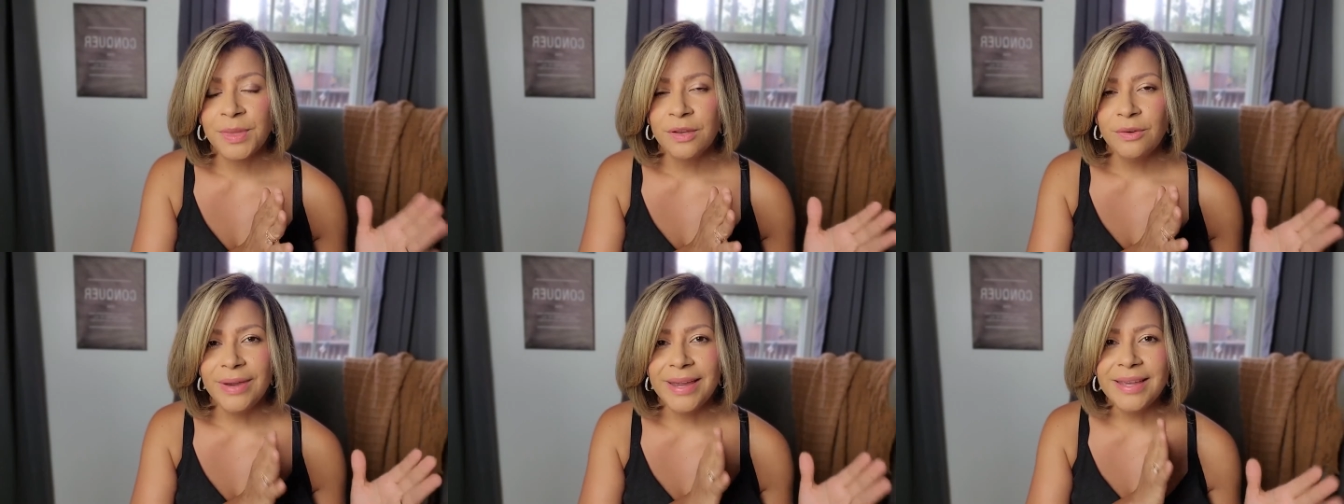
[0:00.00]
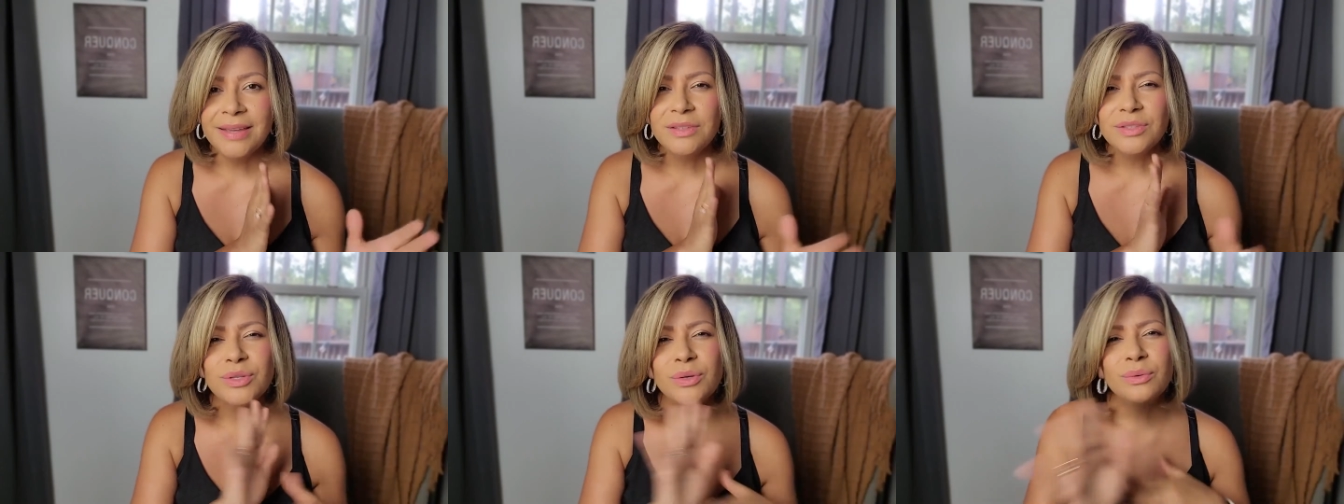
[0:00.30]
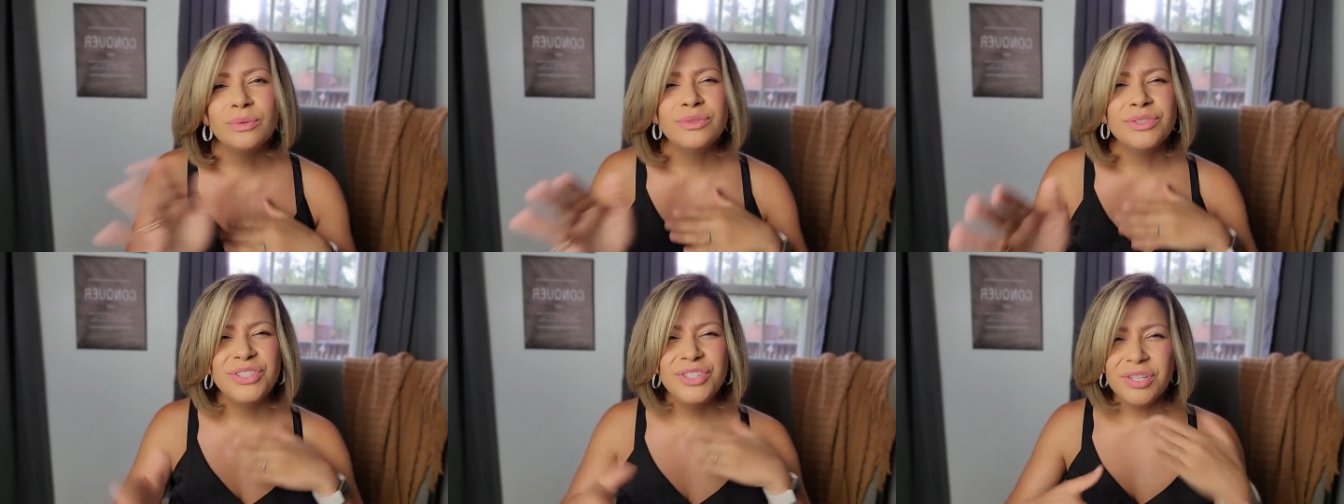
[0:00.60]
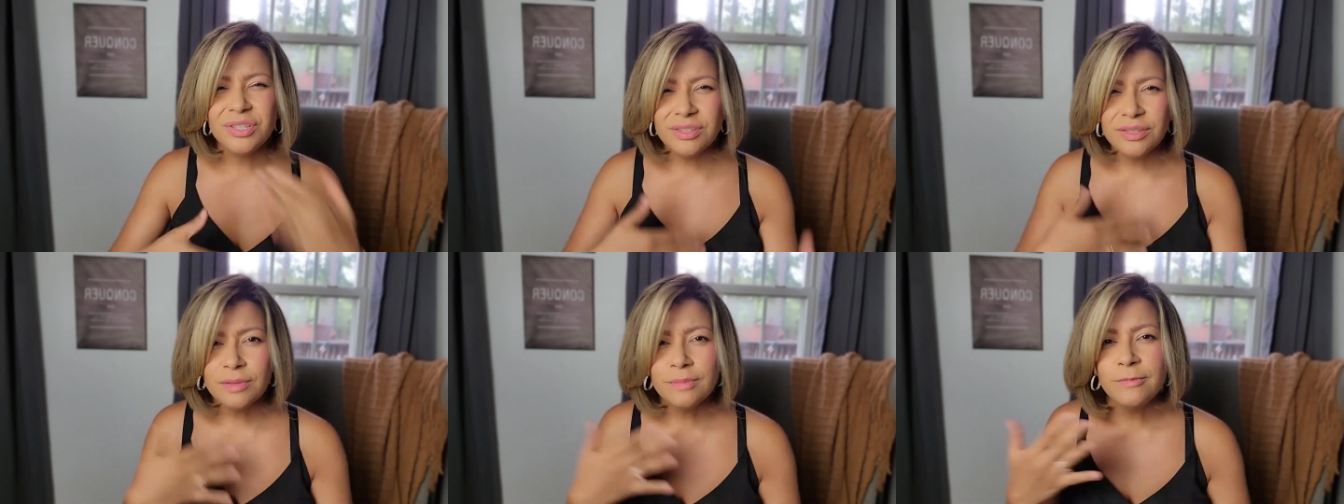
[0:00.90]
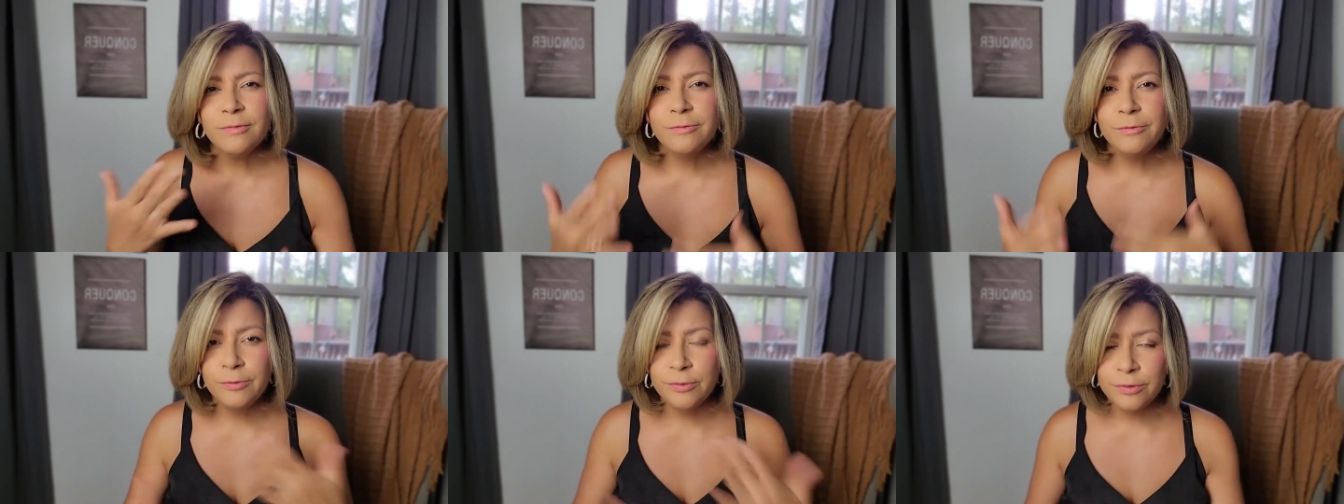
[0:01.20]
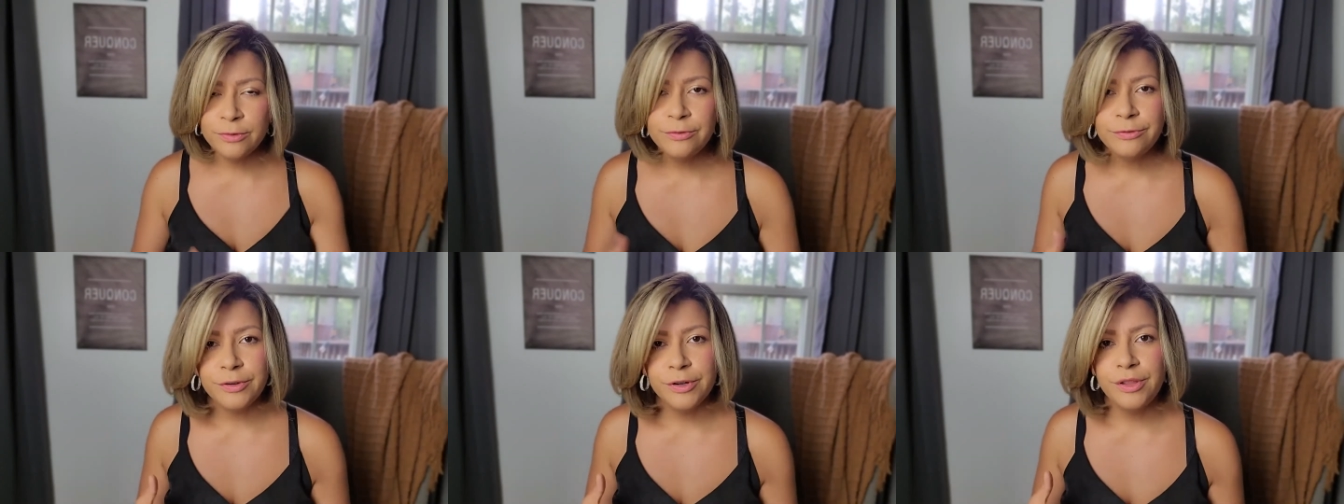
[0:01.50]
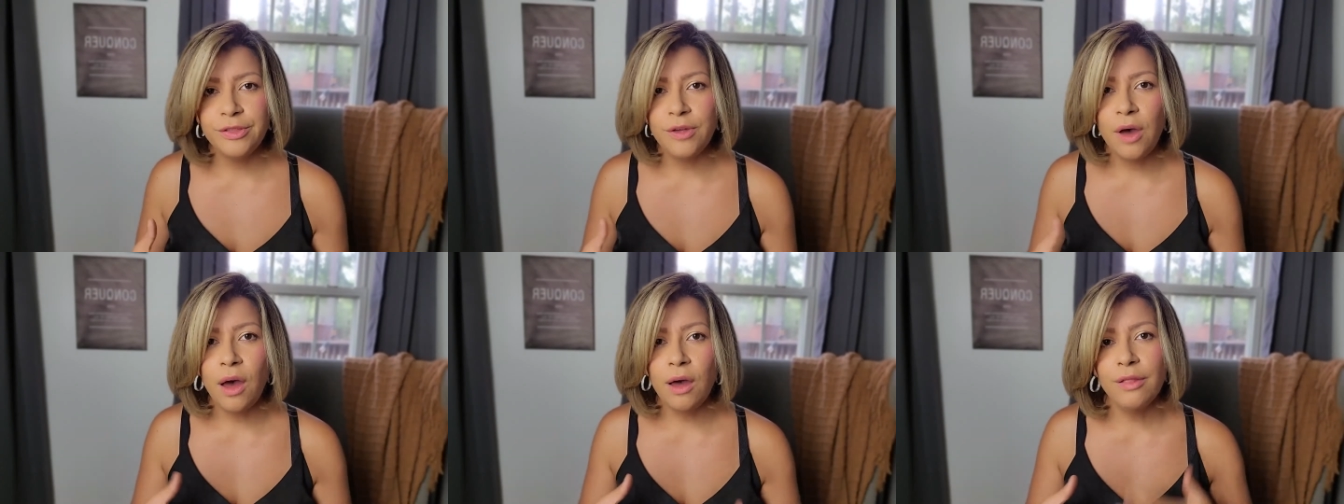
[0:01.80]
Right? So just some food for
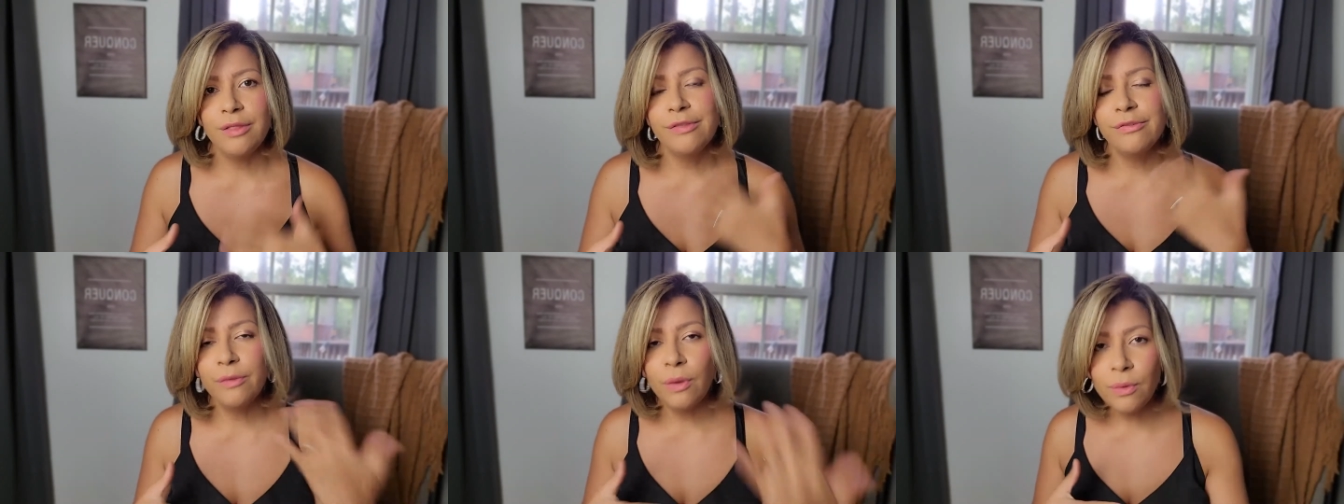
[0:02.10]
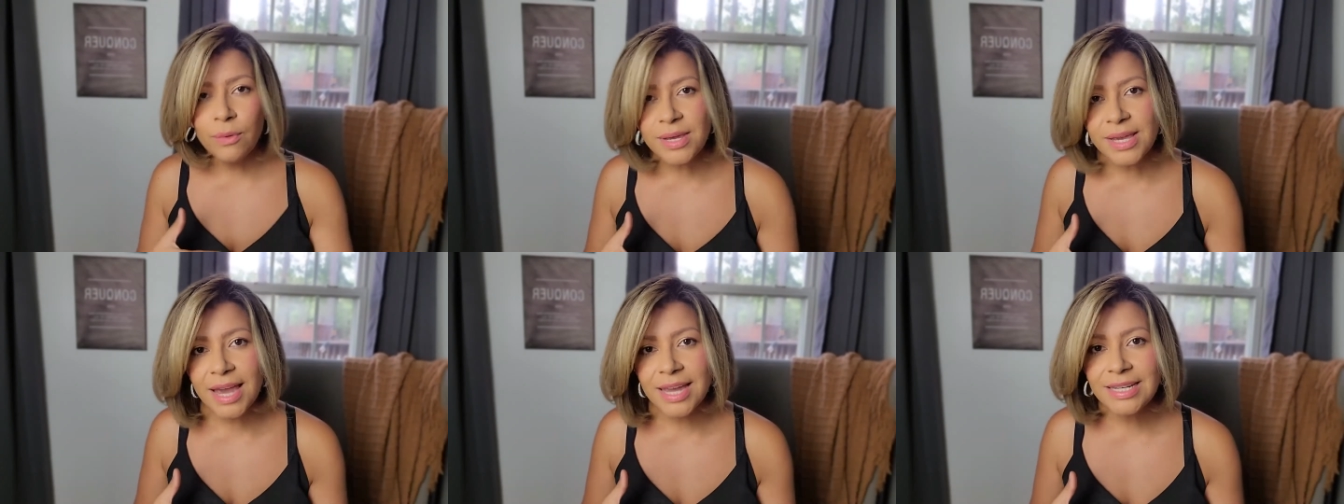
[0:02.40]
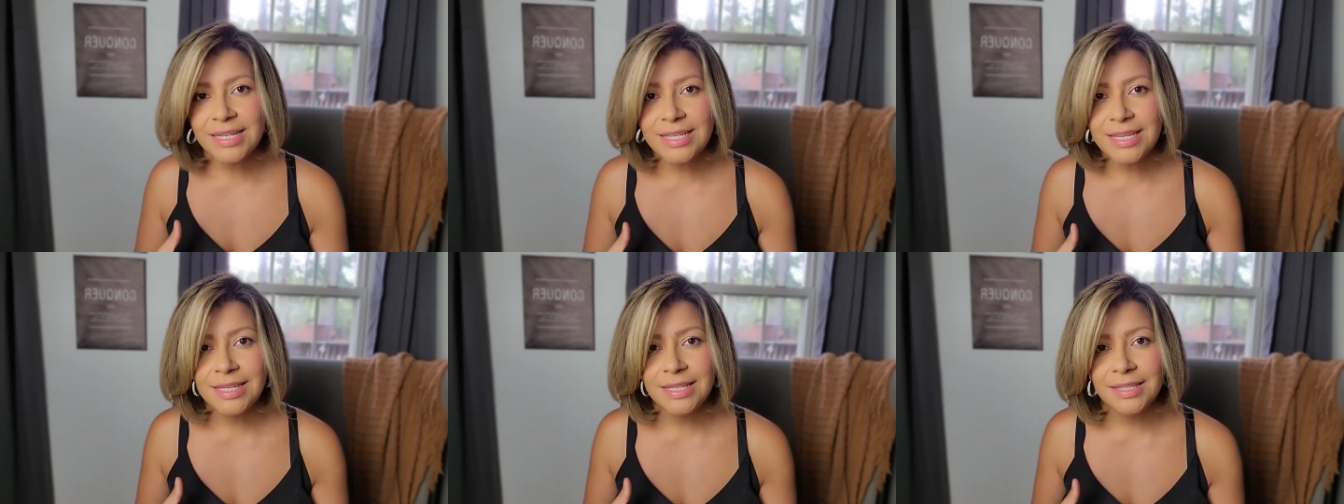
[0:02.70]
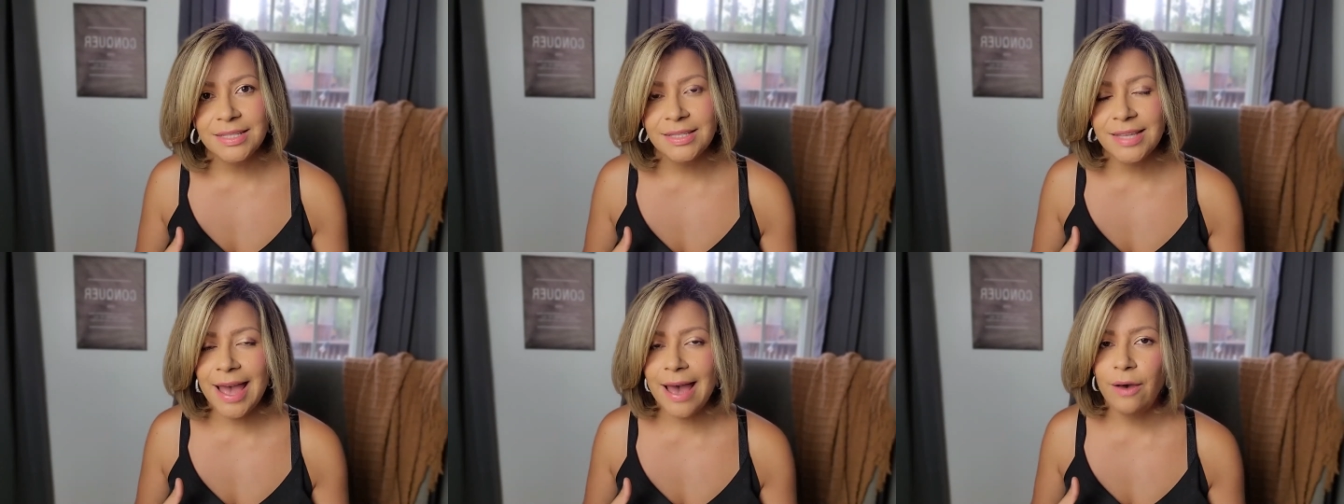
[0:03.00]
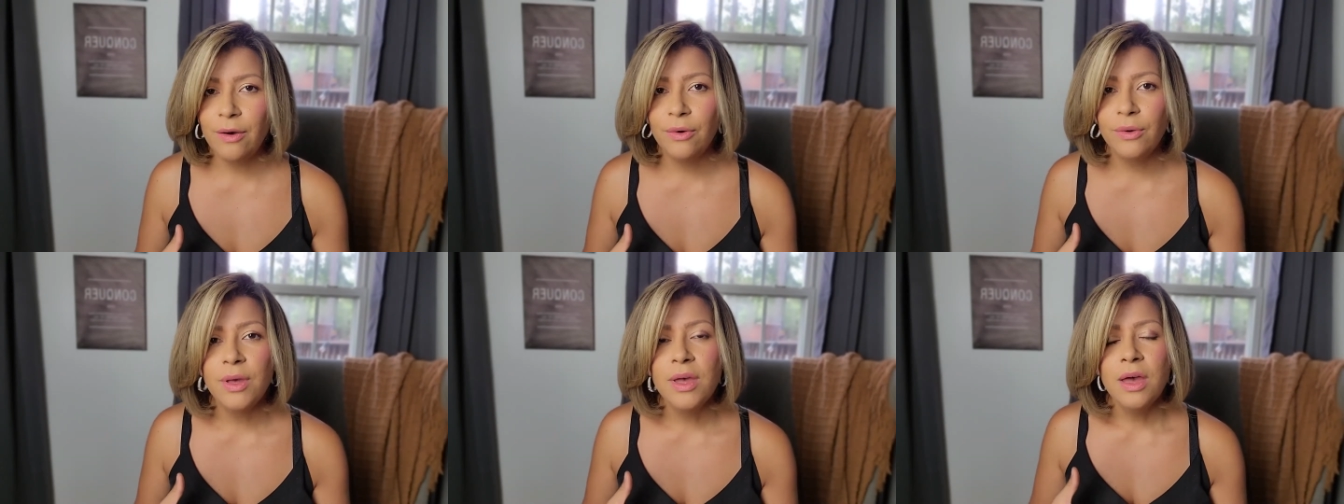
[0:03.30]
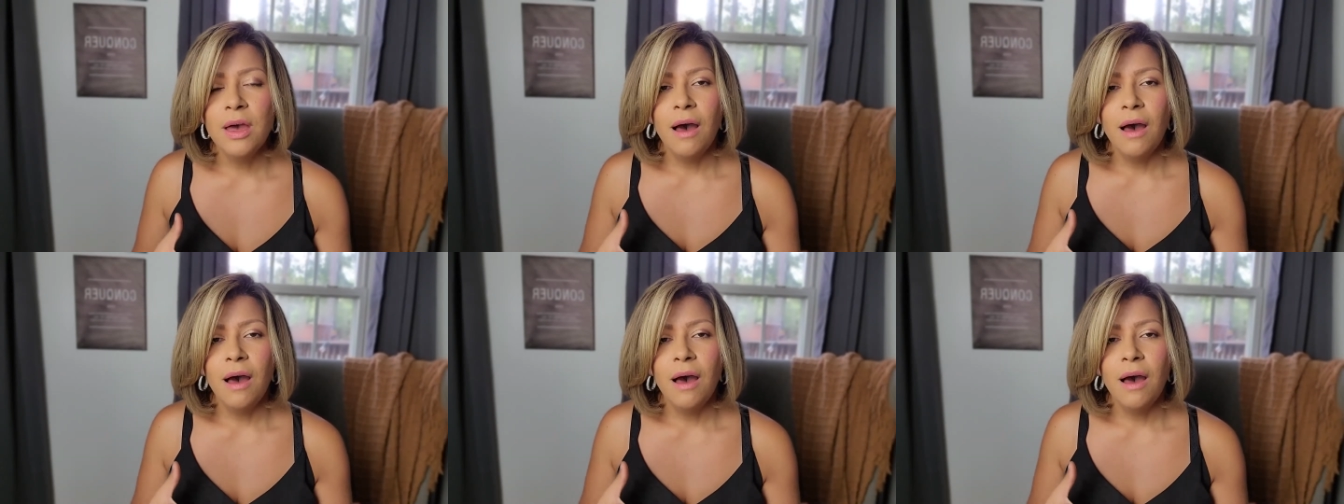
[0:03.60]
thought, throwing ideas out